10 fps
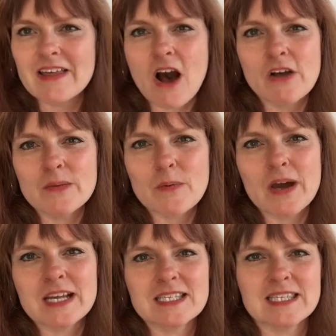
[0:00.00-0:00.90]
all the
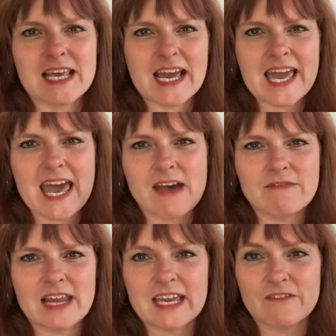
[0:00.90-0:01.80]
products that I have
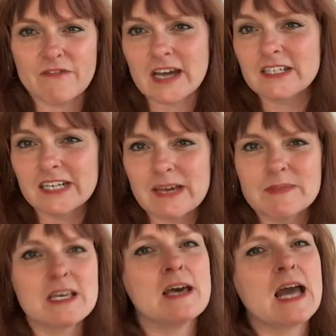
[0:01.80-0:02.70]
that I can find on
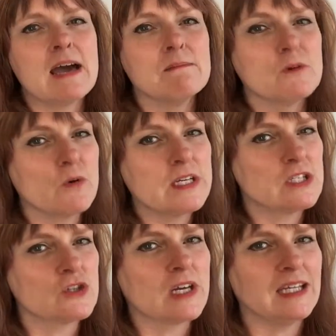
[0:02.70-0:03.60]
Amazon, I'm going
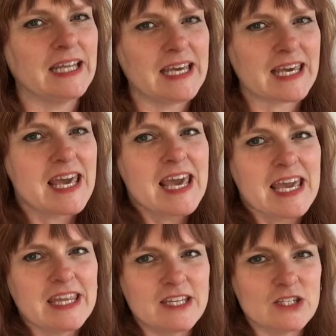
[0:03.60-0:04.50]
to try to link
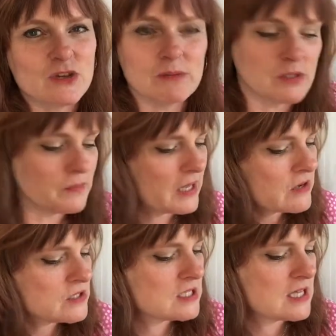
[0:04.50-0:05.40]
in the description below
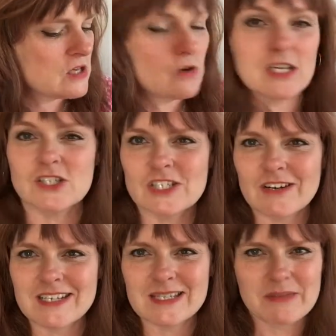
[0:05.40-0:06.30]
so that you can
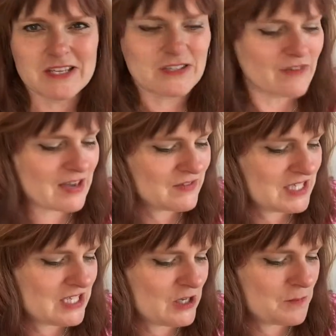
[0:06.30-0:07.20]
share in some of those
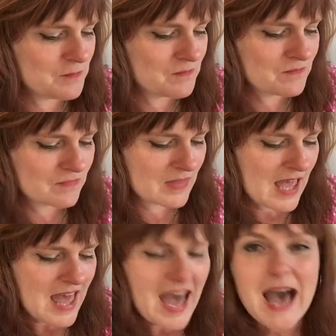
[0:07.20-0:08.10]
faves too.
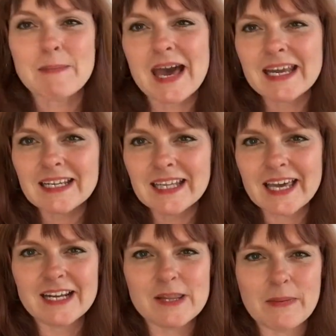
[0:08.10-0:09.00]
I'm kind of
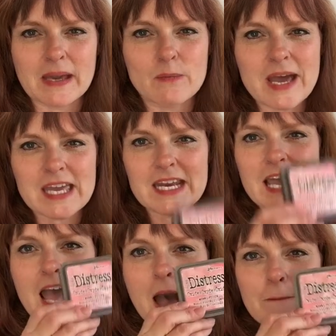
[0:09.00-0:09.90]
late on the bandwagon,
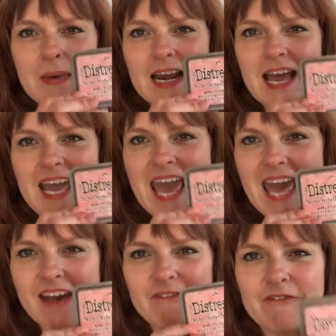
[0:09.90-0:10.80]
but I
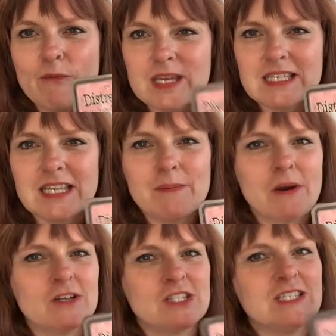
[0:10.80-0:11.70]
have recently
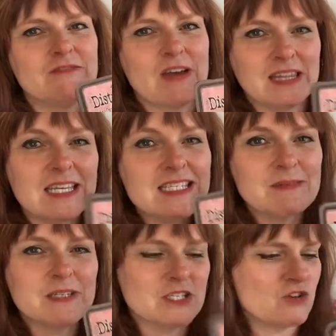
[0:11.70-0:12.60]
purchased finally
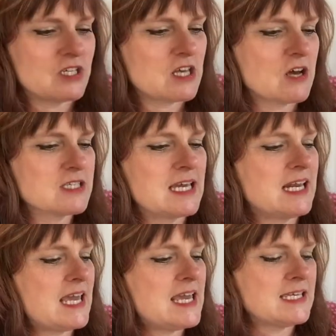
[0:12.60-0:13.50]
some Distress
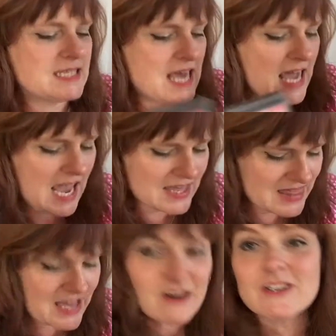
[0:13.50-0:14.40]
Oxide inks, and
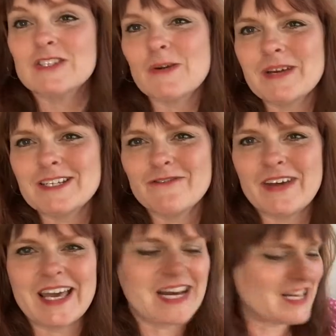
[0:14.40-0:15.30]
they are so much
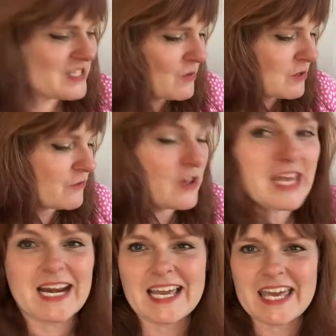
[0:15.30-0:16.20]
fun and so wonderful,
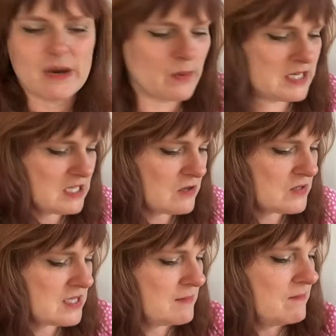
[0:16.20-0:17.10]
and I can't wait to
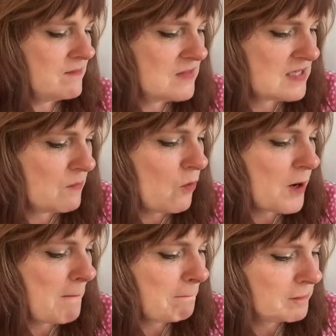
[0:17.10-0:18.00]
use them some
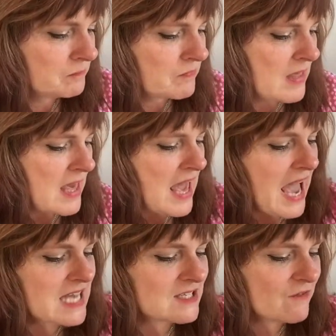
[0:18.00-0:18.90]
more.
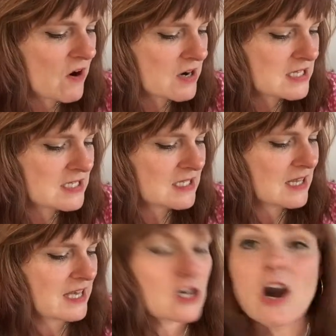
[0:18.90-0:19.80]
As far as
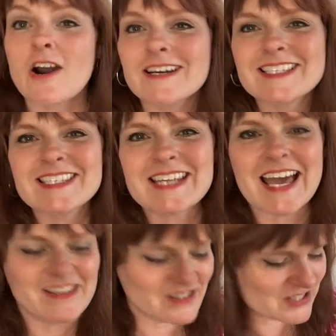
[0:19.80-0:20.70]
like card
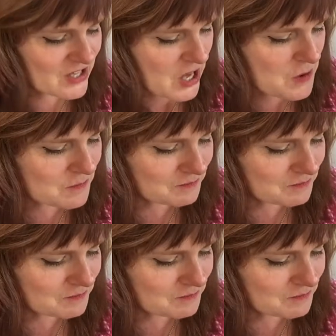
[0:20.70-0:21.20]
styles go,